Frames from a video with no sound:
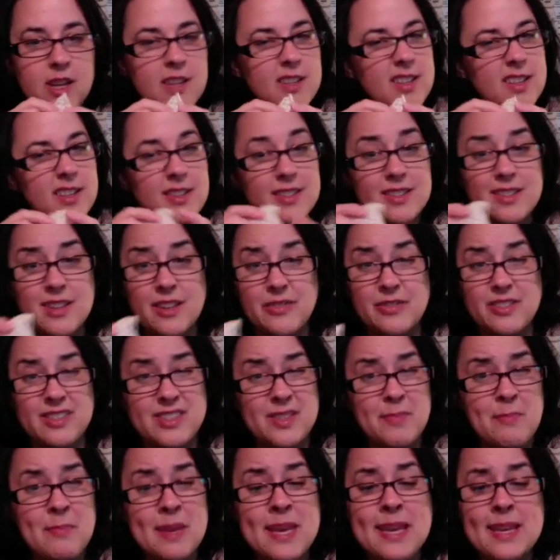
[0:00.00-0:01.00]
This stuff is
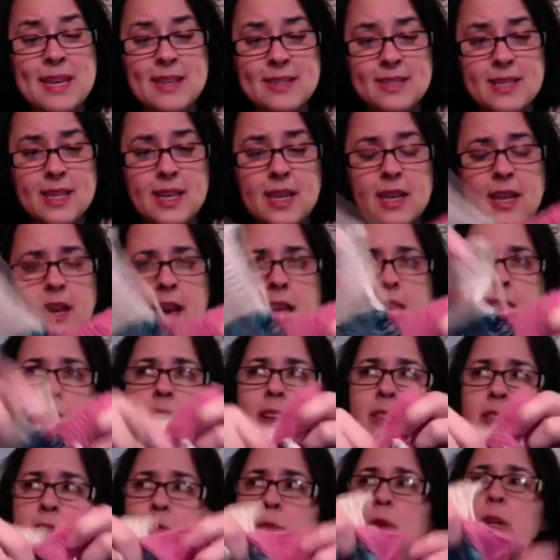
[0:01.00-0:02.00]
amazing. I
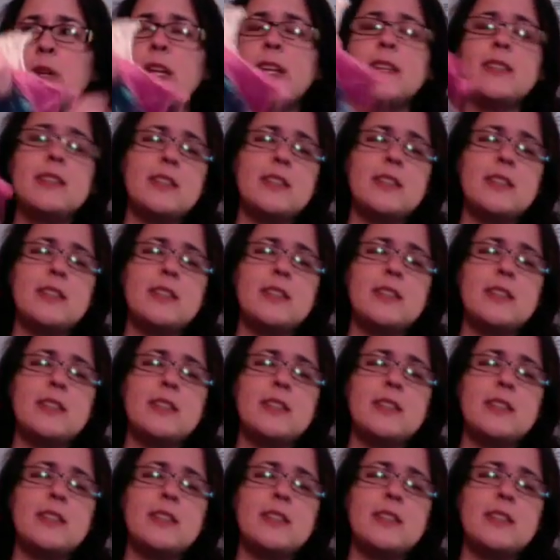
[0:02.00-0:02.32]
think someone on